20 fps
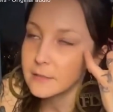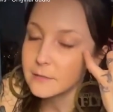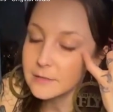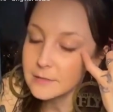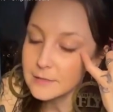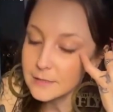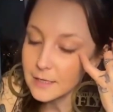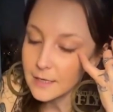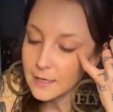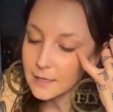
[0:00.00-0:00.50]
as I
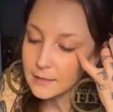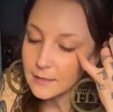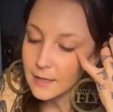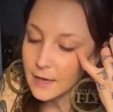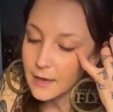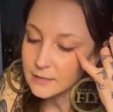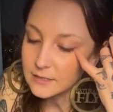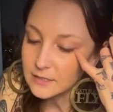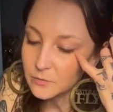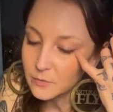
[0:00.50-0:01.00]
was saying
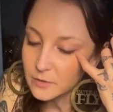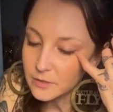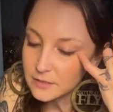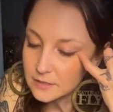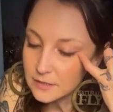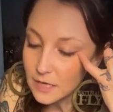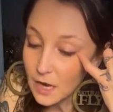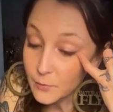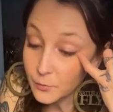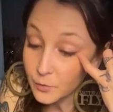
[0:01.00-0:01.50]
that, I just wanted
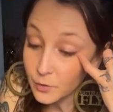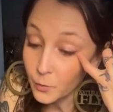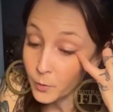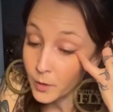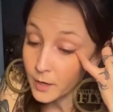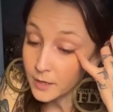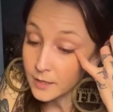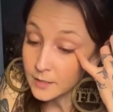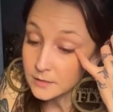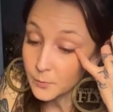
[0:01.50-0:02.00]
to stop real
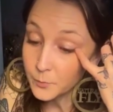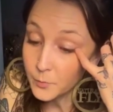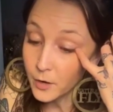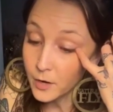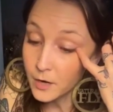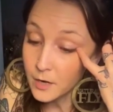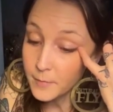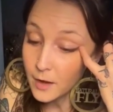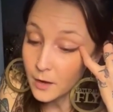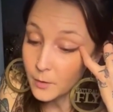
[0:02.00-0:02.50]
quick, because the
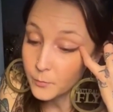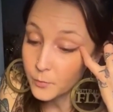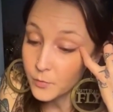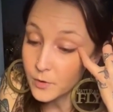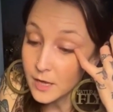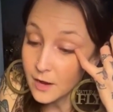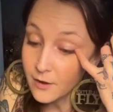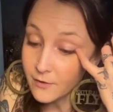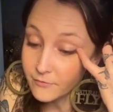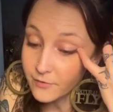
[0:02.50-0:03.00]
part about
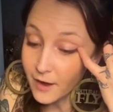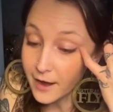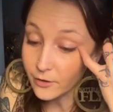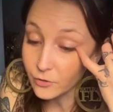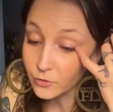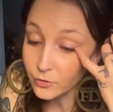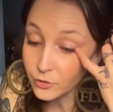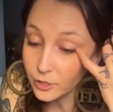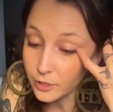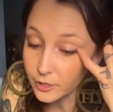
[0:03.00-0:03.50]
bringing
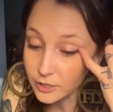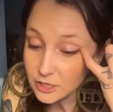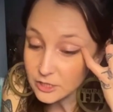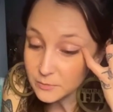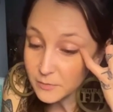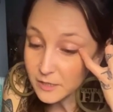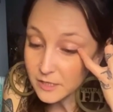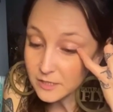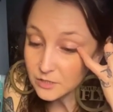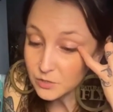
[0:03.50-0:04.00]
vital
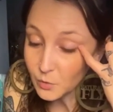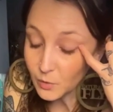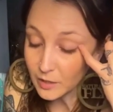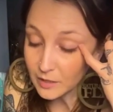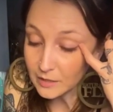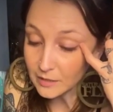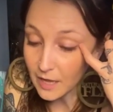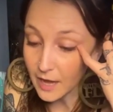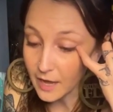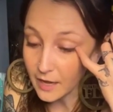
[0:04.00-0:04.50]
nourishment into
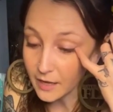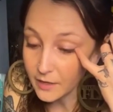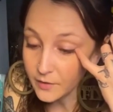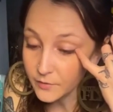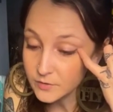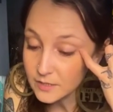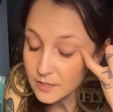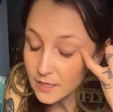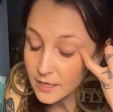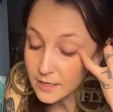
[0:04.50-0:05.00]
our
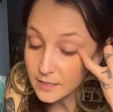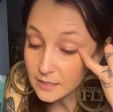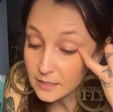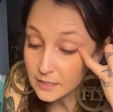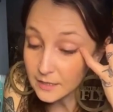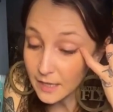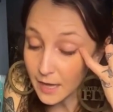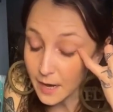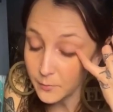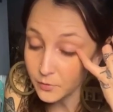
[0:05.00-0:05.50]
lives and
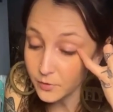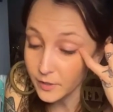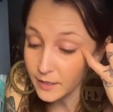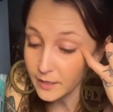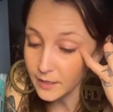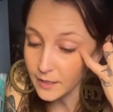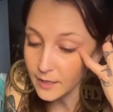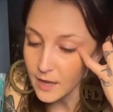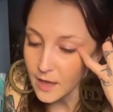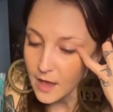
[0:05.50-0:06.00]

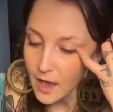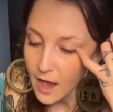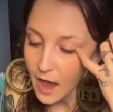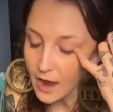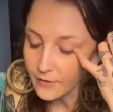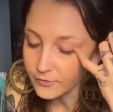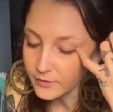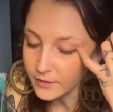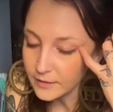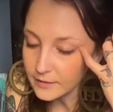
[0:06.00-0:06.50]
collaborating,
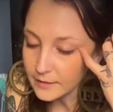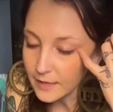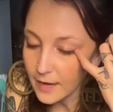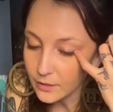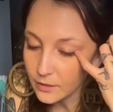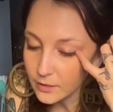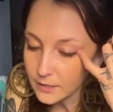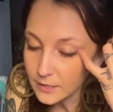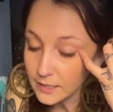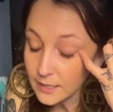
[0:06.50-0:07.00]
I feel like
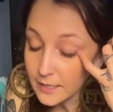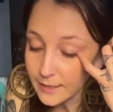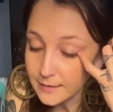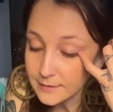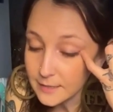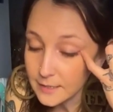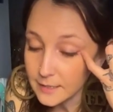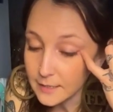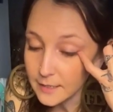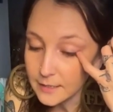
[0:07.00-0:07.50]
that
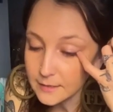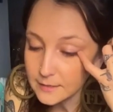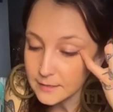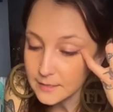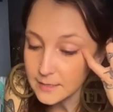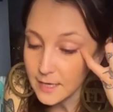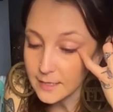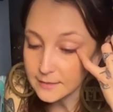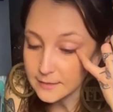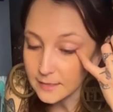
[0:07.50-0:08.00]
connects again
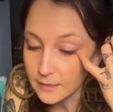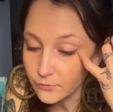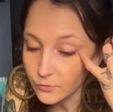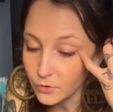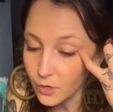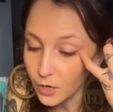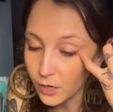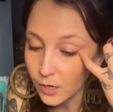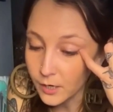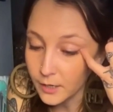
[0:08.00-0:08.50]
to that
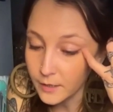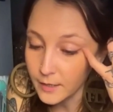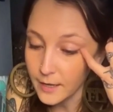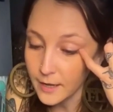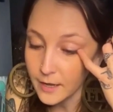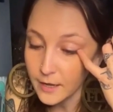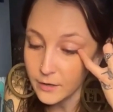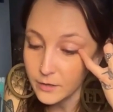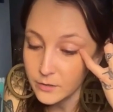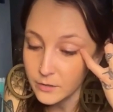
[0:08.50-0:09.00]
Devil card
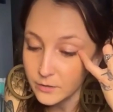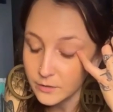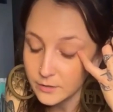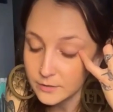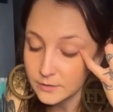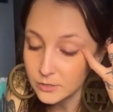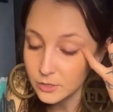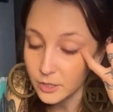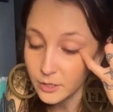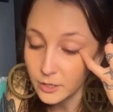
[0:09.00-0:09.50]
and
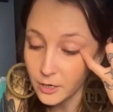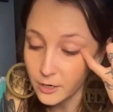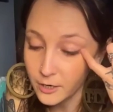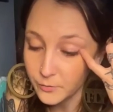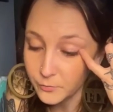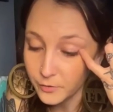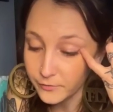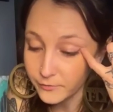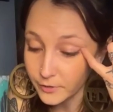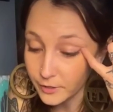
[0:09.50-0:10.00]
the Star
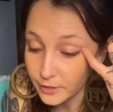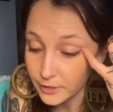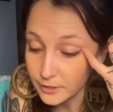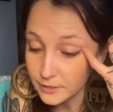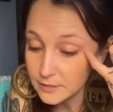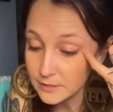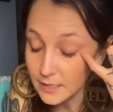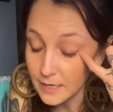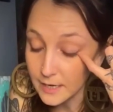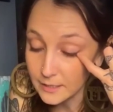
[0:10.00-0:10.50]
card
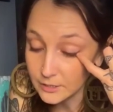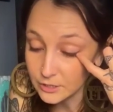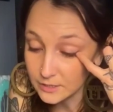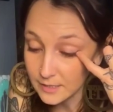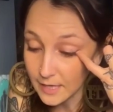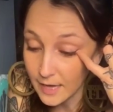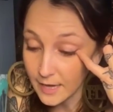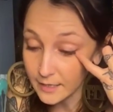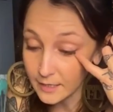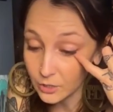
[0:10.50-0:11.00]
reversed, and
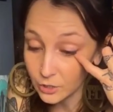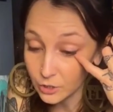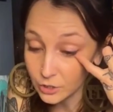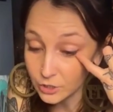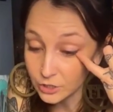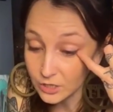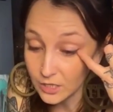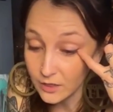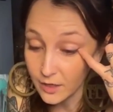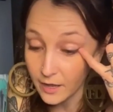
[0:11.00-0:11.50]
just that
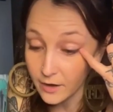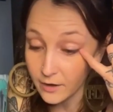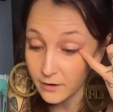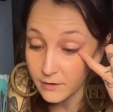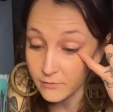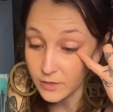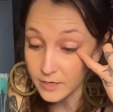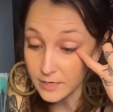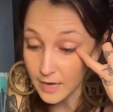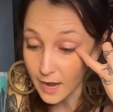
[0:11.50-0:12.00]
energy
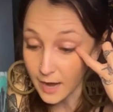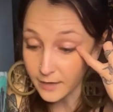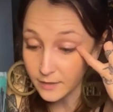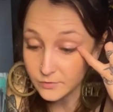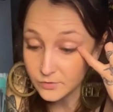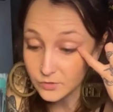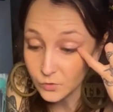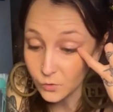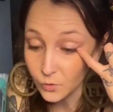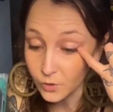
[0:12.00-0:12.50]
there of the Nine
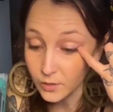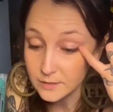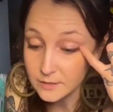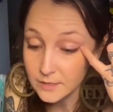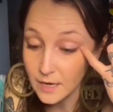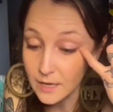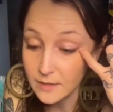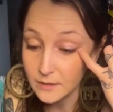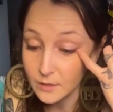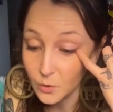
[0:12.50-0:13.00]
of
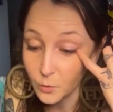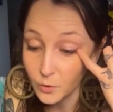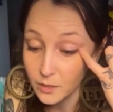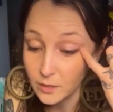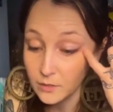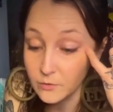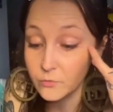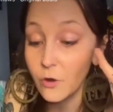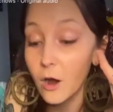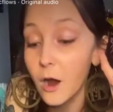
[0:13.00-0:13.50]
Swords and the
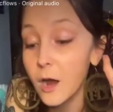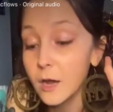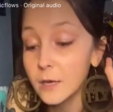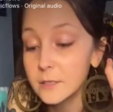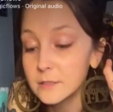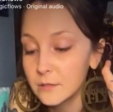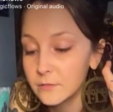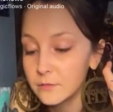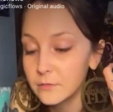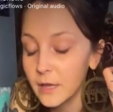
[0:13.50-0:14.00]
Queen of
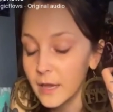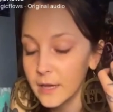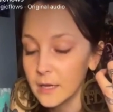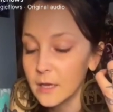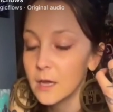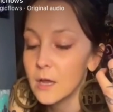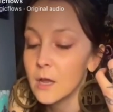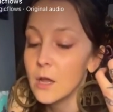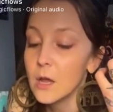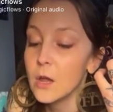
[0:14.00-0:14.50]
Rods, of
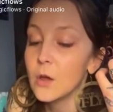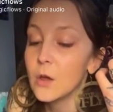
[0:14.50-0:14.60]
like